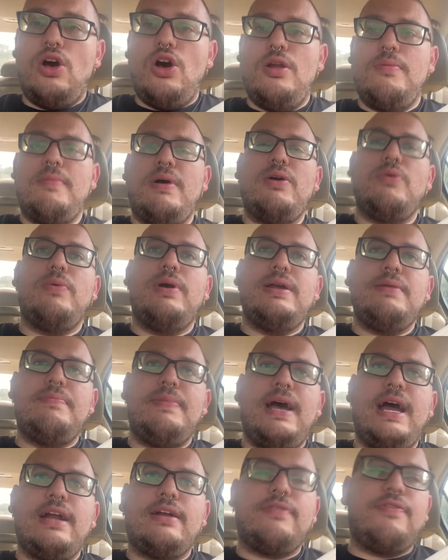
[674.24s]
my way
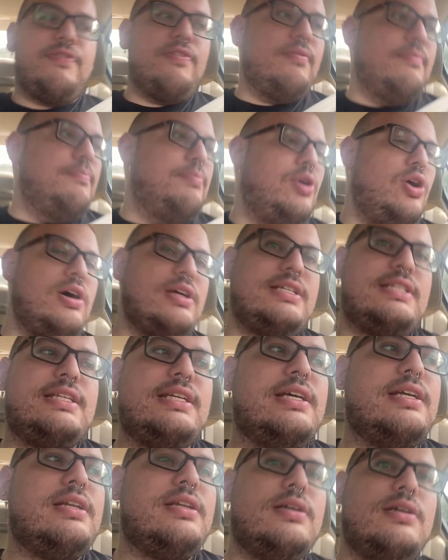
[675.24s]
back from
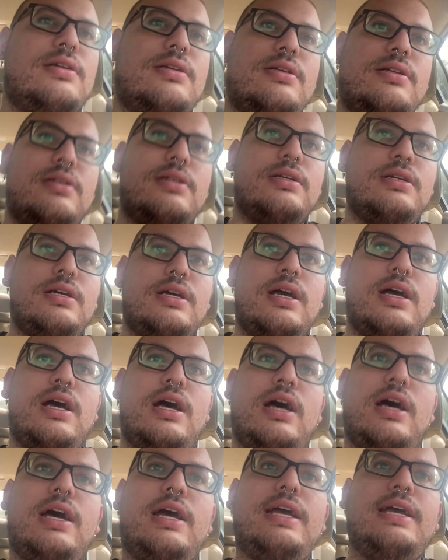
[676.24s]
Boston,
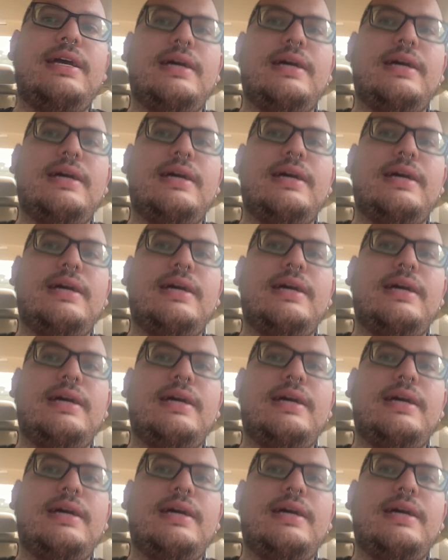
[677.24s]
I